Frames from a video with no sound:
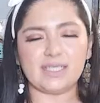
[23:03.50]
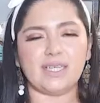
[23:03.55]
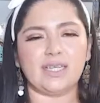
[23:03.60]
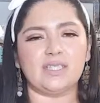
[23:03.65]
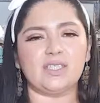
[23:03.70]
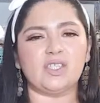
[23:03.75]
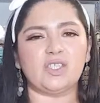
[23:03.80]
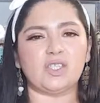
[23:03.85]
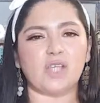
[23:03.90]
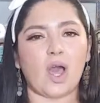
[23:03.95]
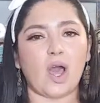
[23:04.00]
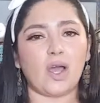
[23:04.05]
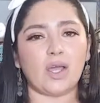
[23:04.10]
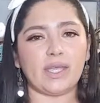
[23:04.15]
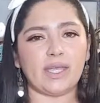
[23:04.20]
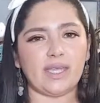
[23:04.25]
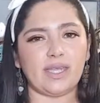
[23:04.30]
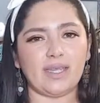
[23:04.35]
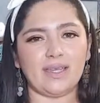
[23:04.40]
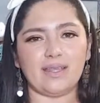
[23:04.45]
get
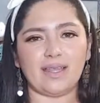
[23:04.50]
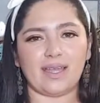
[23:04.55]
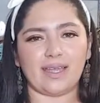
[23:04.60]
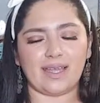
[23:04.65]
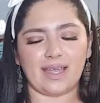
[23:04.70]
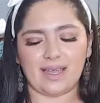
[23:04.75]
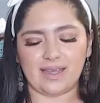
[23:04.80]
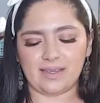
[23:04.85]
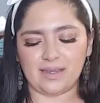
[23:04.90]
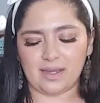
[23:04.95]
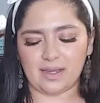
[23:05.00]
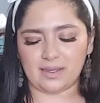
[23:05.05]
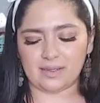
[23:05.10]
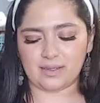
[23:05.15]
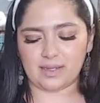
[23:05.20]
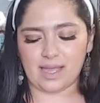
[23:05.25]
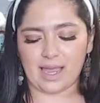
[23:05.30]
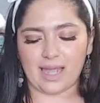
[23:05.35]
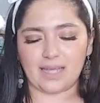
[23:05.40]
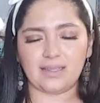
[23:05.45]
soggy. Like
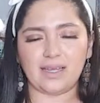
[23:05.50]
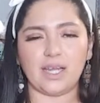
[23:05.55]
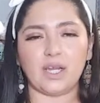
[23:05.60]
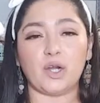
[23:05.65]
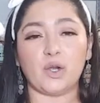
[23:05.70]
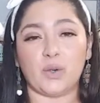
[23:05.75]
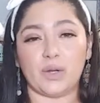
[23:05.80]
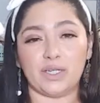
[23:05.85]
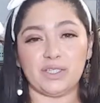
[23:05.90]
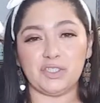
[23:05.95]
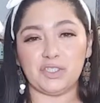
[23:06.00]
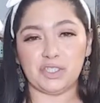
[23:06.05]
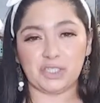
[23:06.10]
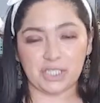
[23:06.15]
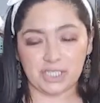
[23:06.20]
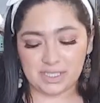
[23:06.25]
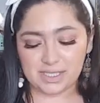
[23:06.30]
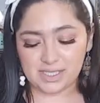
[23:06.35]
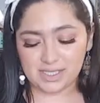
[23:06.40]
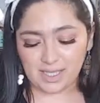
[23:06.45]
I like
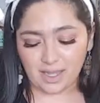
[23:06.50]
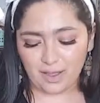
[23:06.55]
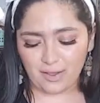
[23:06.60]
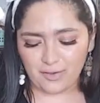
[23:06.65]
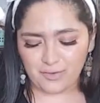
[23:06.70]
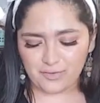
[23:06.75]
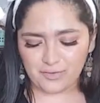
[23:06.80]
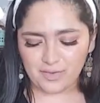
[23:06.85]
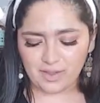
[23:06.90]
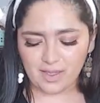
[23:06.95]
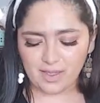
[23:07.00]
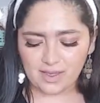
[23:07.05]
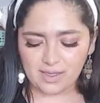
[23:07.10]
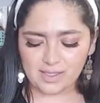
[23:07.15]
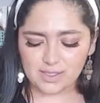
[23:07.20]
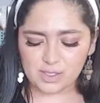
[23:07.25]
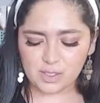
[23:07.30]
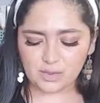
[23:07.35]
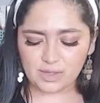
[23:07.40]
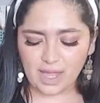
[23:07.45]
crunchy stuff,
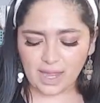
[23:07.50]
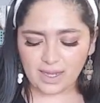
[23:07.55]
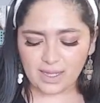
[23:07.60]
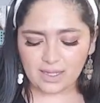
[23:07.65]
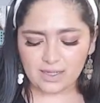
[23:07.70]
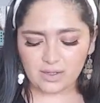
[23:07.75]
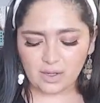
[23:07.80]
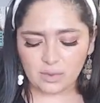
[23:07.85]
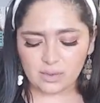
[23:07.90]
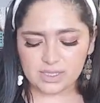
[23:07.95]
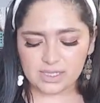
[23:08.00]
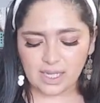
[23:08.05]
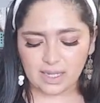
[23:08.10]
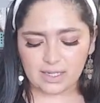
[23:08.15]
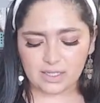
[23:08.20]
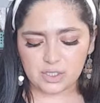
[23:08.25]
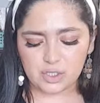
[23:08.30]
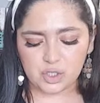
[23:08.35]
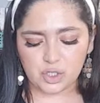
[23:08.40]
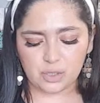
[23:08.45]
so that kind of always
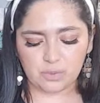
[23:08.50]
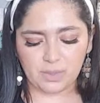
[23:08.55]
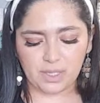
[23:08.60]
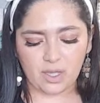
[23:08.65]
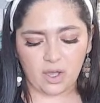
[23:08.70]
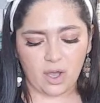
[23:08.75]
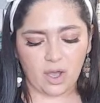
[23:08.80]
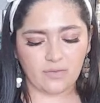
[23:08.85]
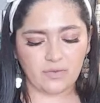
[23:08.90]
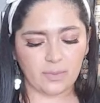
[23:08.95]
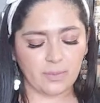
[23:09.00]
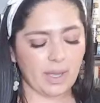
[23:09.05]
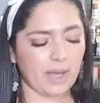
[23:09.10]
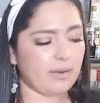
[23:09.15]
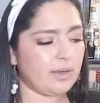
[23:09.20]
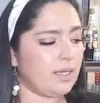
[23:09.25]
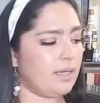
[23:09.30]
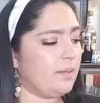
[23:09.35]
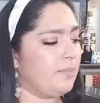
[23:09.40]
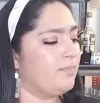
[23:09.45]
kind of turned me off
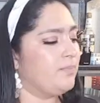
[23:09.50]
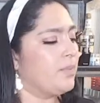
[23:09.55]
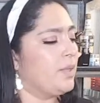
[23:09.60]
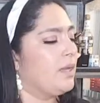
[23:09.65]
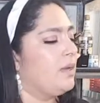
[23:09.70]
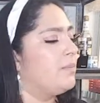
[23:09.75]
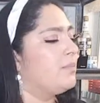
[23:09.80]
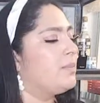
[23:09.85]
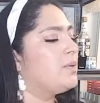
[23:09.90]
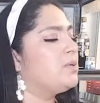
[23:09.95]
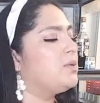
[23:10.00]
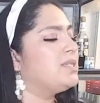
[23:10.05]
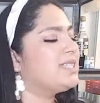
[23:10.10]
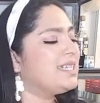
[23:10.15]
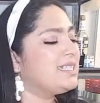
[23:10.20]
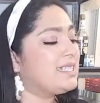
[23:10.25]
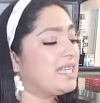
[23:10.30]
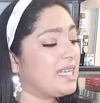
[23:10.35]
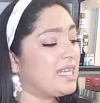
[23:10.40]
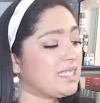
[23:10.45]
about it. But once
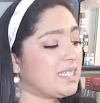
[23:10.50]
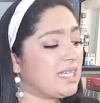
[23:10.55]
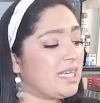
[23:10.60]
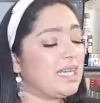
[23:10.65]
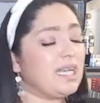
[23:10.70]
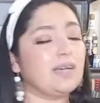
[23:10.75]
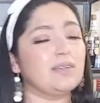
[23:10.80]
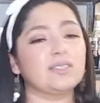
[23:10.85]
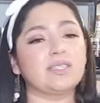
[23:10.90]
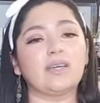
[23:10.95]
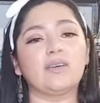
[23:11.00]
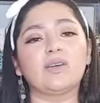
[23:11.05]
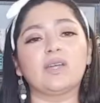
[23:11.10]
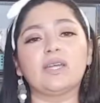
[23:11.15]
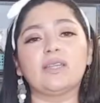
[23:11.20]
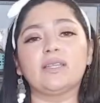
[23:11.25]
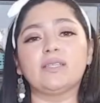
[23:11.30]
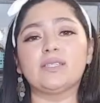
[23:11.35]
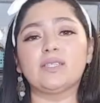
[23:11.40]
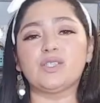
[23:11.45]
I tasted it, I was like,
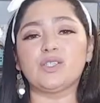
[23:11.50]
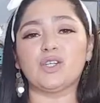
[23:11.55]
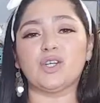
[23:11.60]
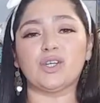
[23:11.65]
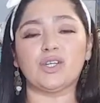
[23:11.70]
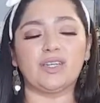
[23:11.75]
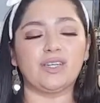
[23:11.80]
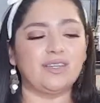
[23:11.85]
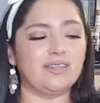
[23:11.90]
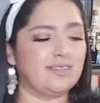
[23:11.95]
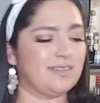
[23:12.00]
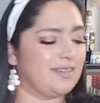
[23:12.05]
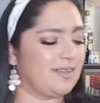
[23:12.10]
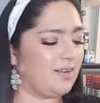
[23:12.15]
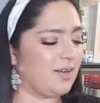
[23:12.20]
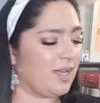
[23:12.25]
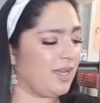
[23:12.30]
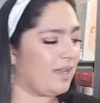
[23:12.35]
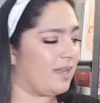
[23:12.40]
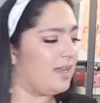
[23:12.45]
okay, this is good.
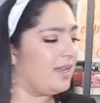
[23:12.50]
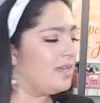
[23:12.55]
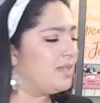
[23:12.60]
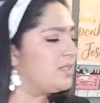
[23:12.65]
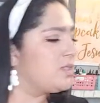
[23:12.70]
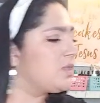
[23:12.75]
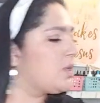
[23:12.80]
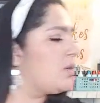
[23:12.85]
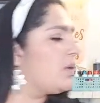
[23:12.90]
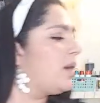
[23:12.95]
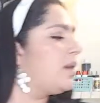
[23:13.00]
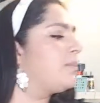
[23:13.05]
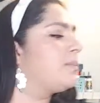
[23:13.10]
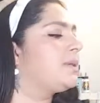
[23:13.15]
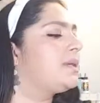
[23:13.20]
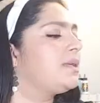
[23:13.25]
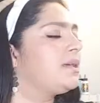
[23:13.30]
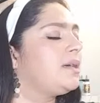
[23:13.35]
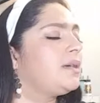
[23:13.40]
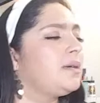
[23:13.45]
Okay, so I'm
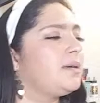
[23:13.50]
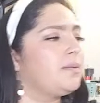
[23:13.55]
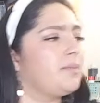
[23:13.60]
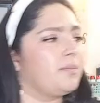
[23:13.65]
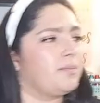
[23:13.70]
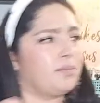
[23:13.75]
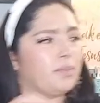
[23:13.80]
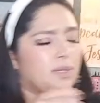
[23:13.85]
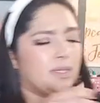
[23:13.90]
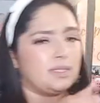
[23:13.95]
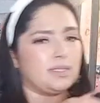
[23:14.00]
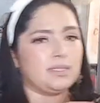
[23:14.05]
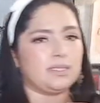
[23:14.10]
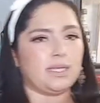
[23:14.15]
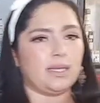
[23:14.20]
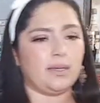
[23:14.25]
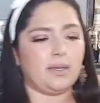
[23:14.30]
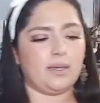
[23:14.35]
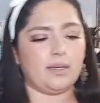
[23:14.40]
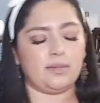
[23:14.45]
gonna put
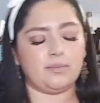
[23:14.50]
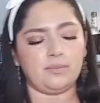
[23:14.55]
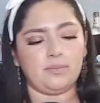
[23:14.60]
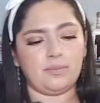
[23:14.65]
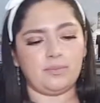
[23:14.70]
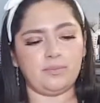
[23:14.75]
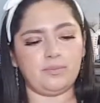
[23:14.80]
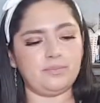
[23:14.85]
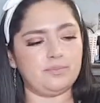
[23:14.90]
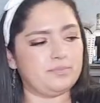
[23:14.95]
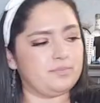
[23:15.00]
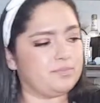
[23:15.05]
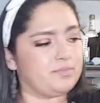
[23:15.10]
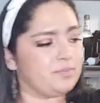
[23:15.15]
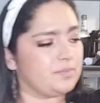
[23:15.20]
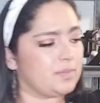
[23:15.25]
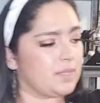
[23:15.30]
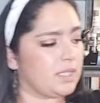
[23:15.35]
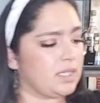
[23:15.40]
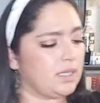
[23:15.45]
some
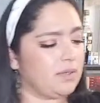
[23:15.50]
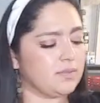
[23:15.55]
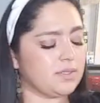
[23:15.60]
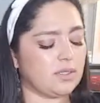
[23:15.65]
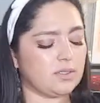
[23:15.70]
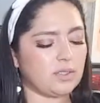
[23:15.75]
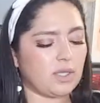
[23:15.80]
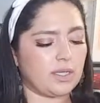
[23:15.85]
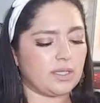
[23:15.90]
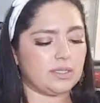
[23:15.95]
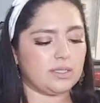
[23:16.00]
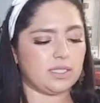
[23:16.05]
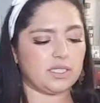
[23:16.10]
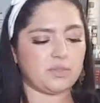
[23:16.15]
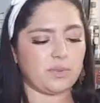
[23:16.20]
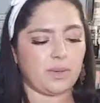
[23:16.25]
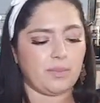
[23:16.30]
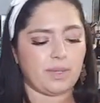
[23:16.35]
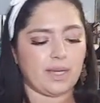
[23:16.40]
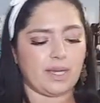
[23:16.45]
gloves on so I can touch
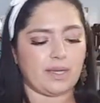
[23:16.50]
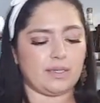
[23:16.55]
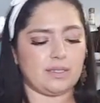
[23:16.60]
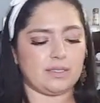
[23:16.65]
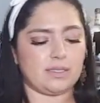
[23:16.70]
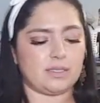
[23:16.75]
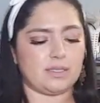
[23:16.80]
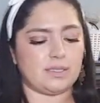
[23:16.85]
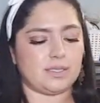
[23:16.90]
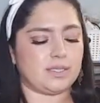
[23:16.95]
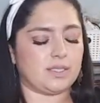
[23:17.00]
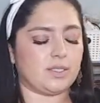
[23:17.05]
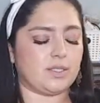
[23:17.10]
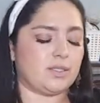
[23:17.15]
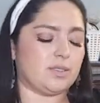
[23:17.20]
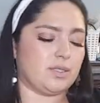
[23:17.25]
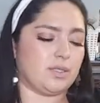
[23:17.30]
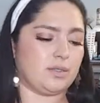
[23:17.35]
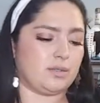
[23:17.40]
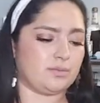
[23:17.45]
my bananas because they're